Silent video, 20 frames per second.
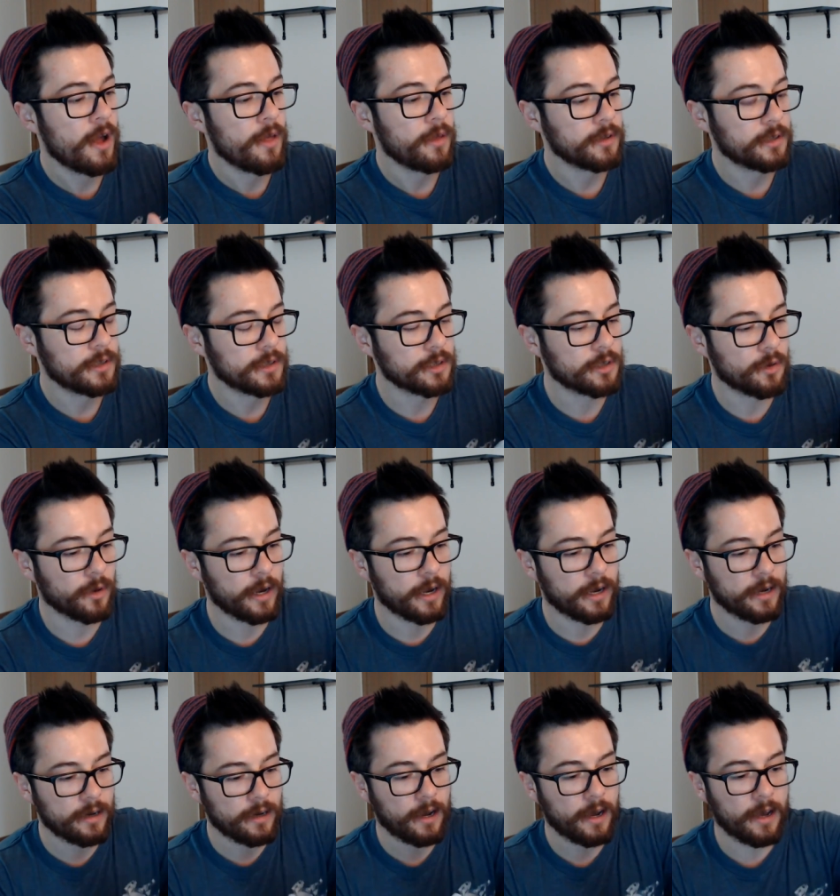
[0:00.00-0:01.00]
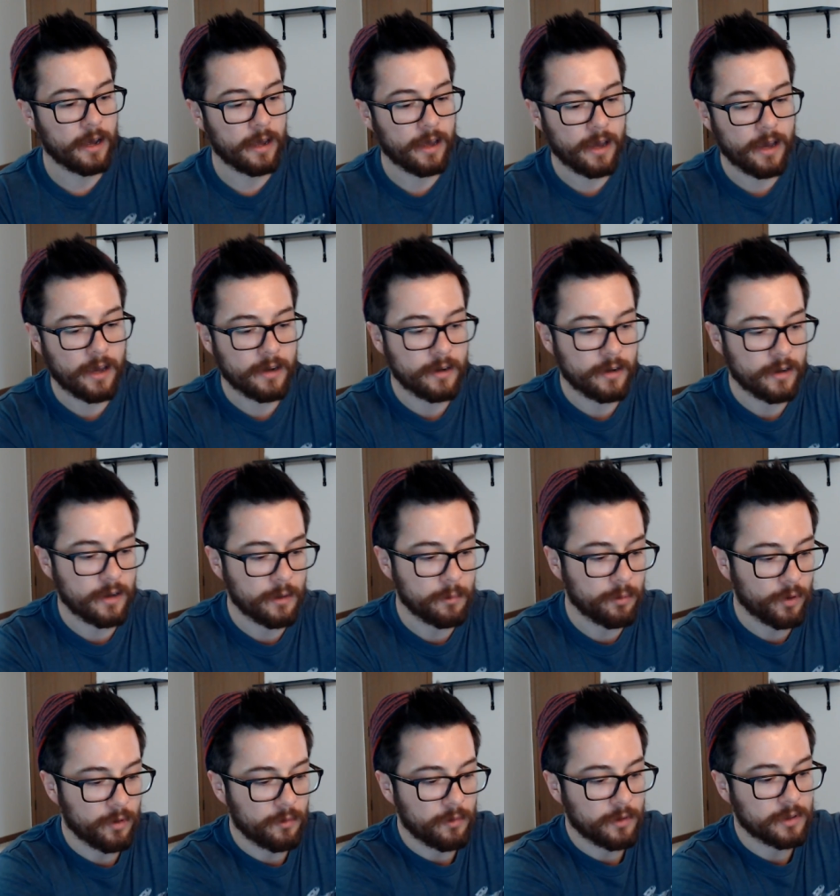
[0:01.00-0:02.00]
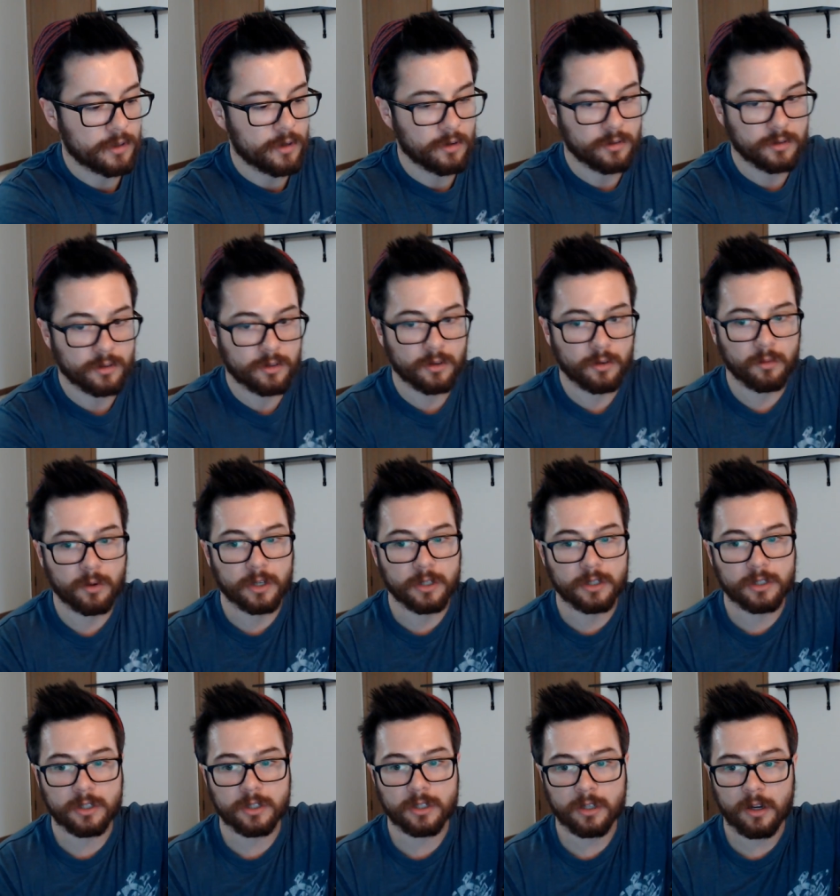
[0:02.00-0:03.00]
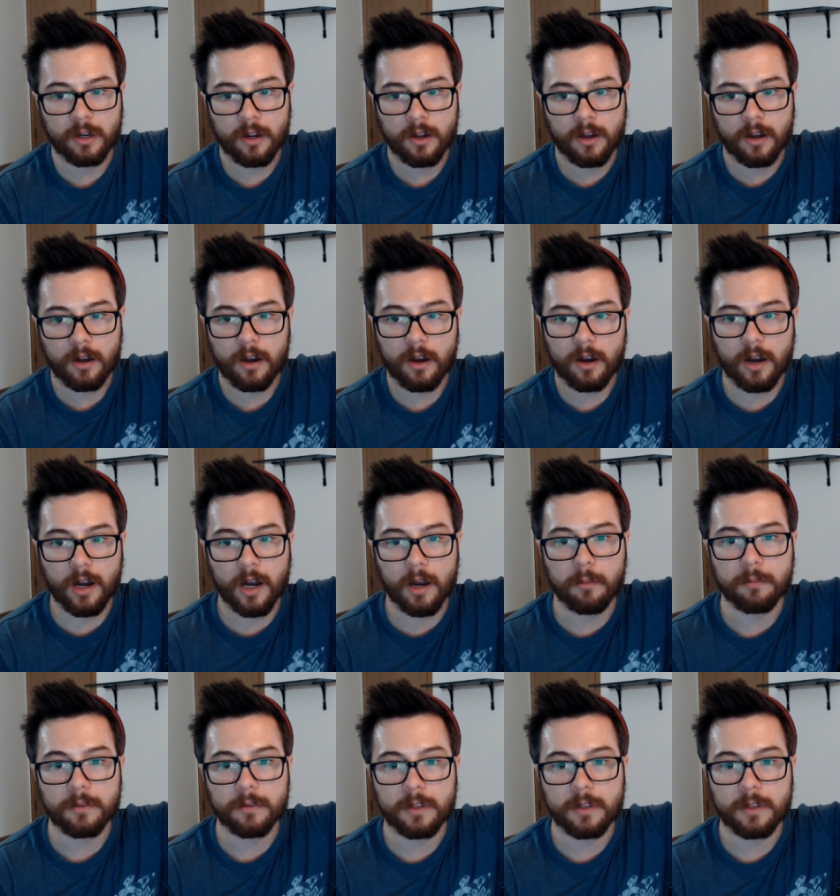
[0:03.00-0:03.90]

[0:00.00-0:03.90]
This is great. I had a previous coaster which um,